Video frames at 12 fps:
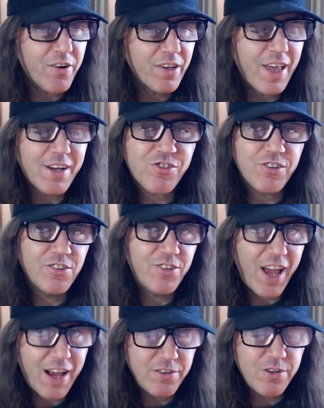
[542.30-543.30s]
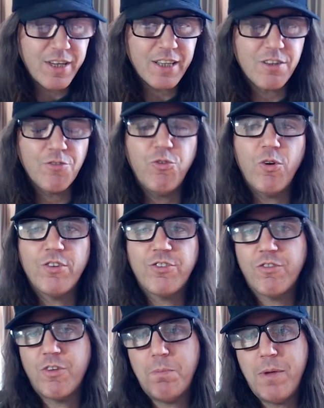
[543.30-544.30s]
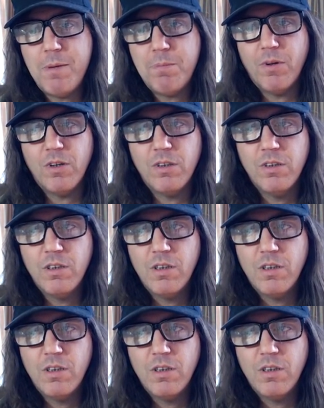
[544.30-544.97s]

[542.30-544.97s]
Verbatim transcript: elections, how do you get the voice of the people